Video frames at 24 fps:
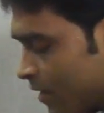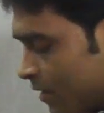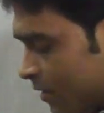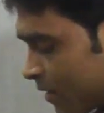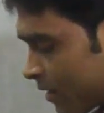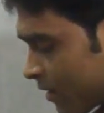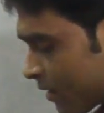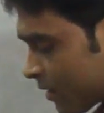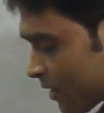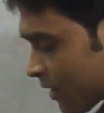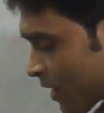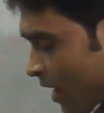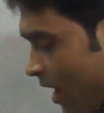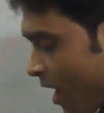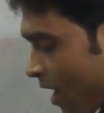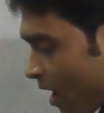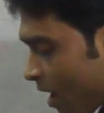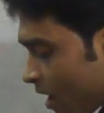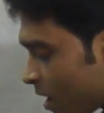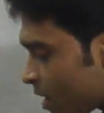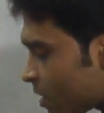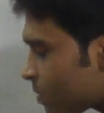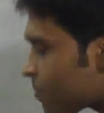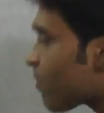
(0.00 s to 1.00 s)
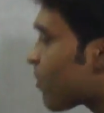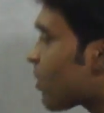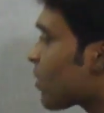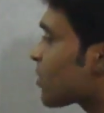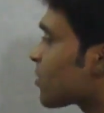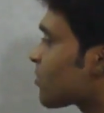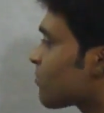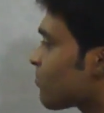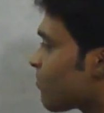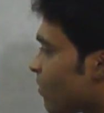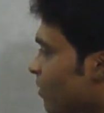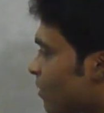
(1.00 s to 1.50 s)
this ad
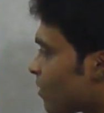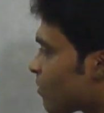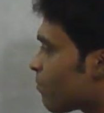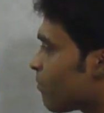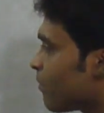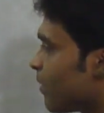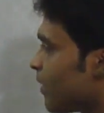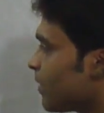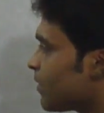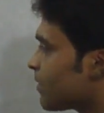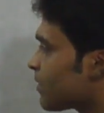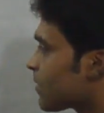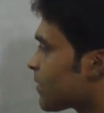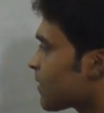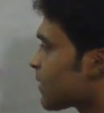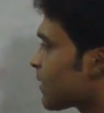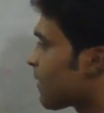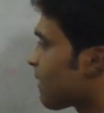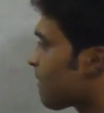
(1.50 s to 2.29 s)
plus verb means